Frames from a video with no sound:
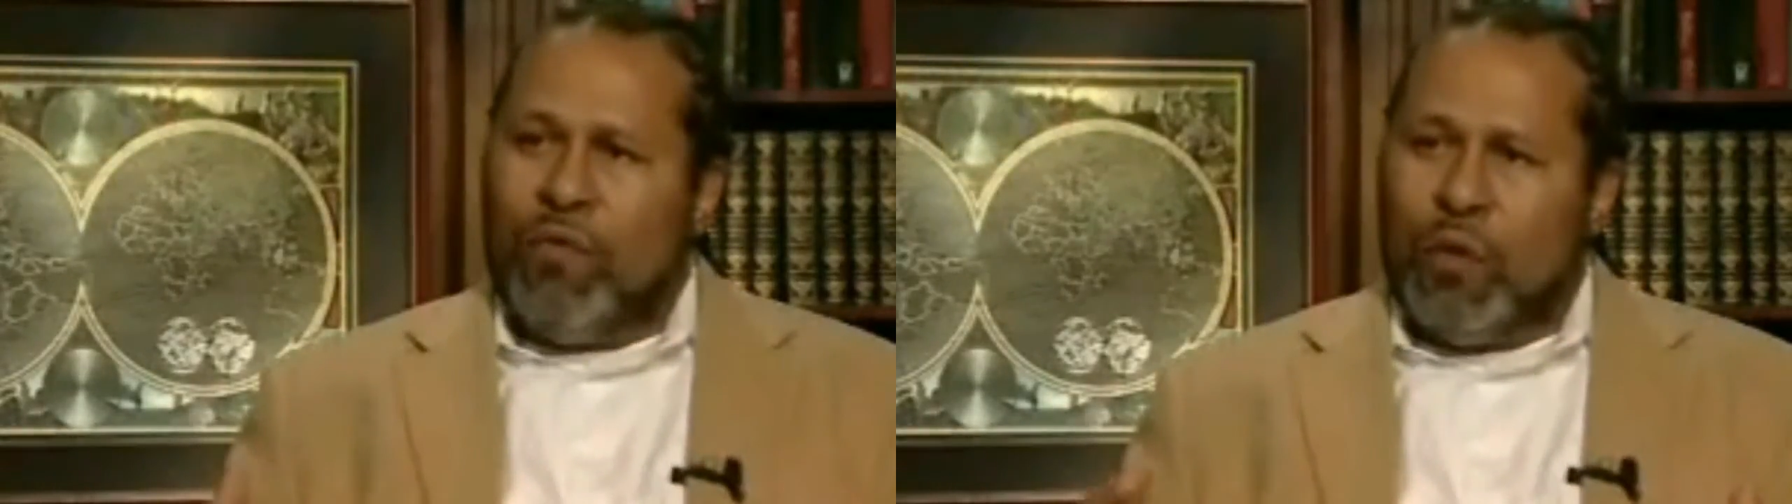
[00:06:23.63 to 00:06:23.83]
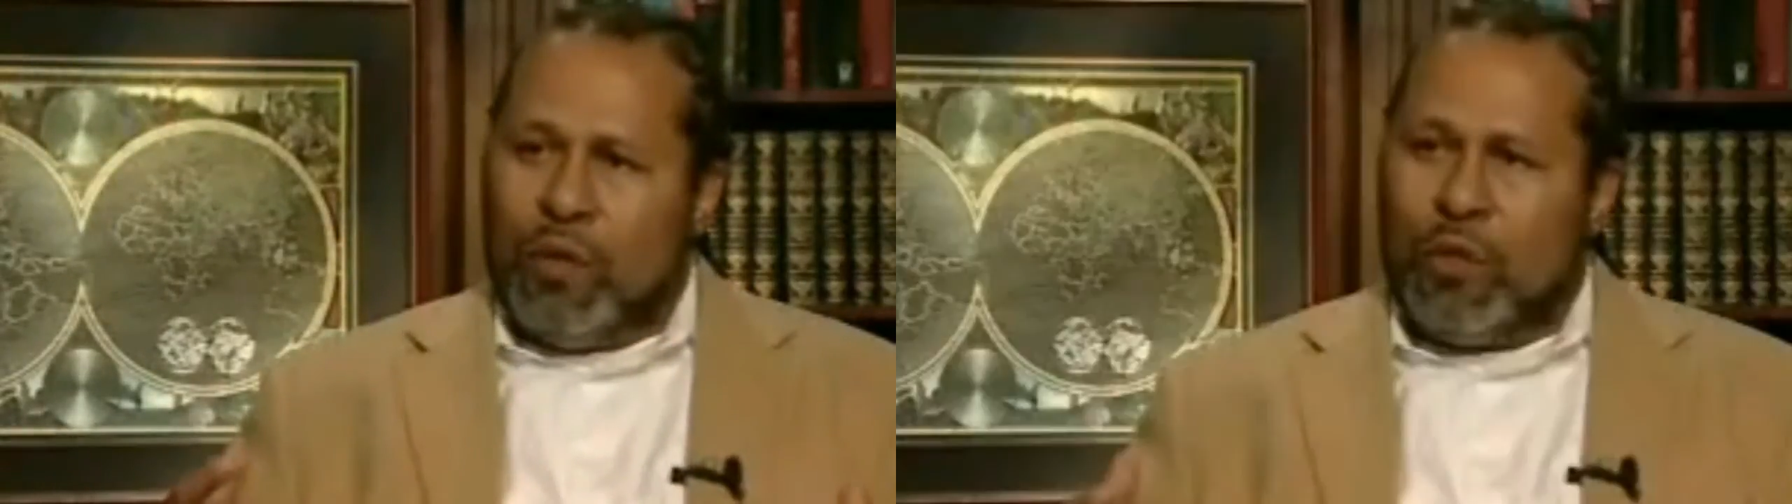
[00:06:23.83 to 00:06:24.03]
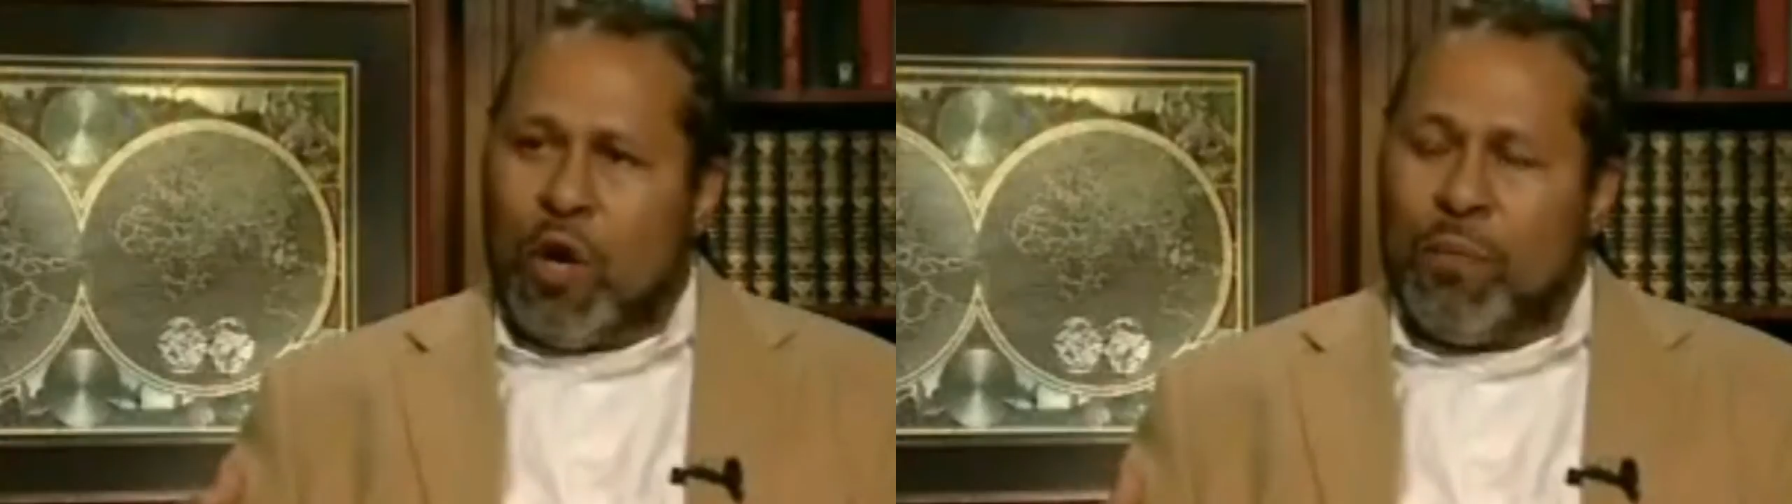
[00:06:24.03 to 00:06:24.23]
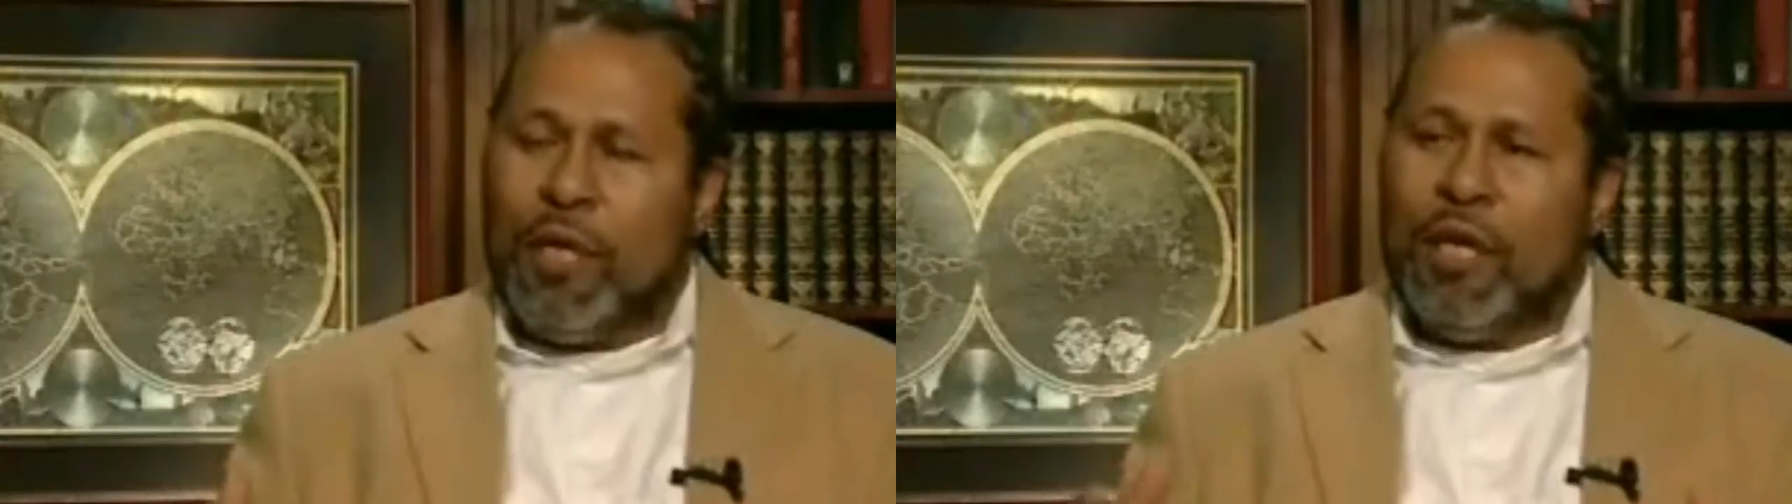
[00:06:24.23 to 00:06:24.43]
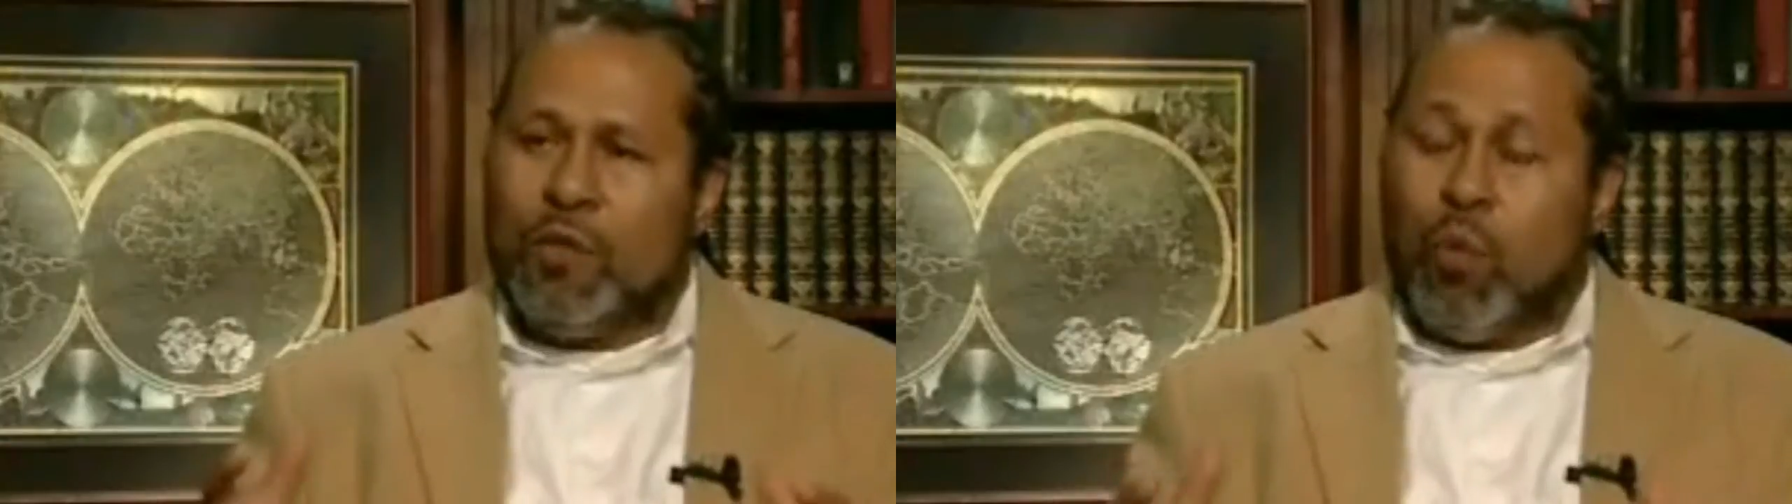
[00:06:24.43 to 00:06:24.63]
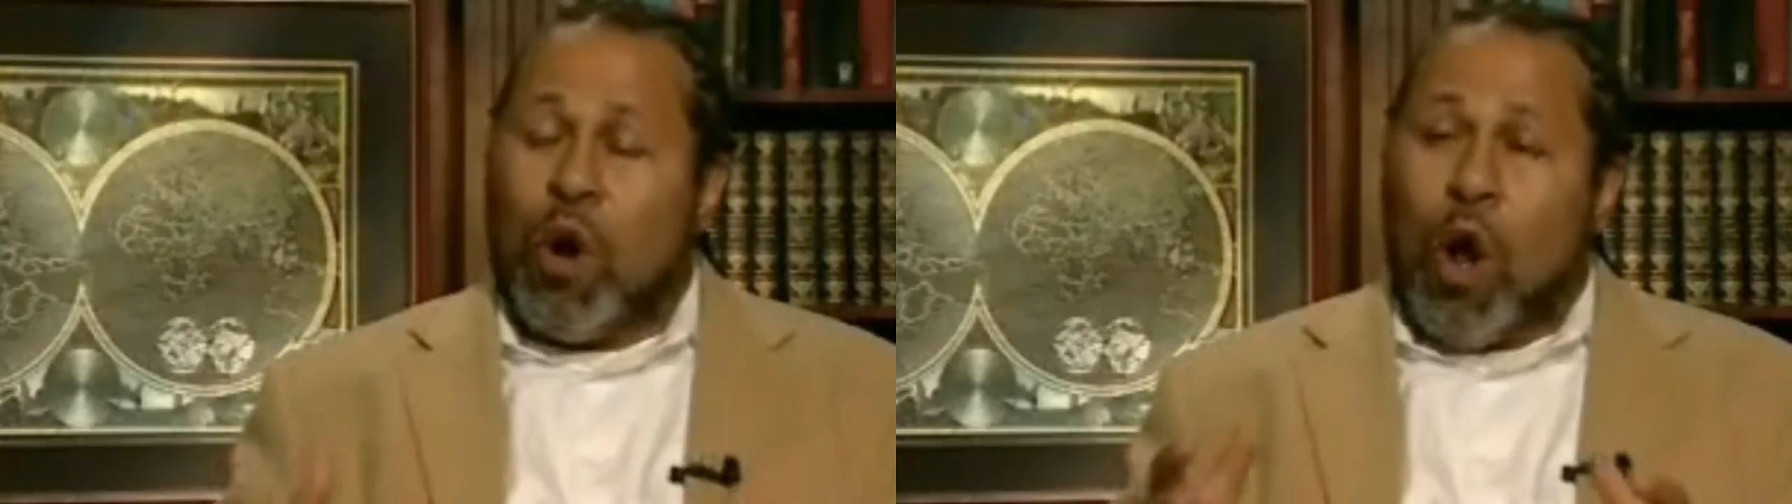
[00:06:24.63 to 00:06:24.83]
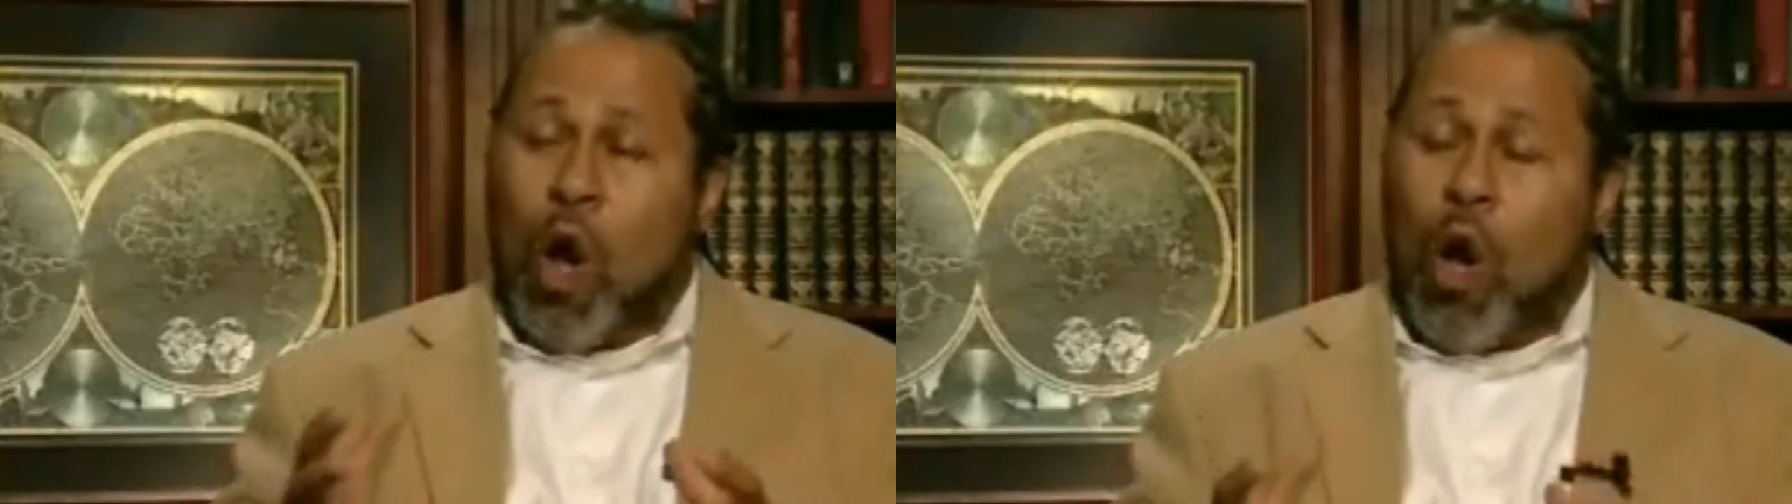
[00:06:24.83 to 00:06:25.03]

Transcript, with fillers: of the U S Army is where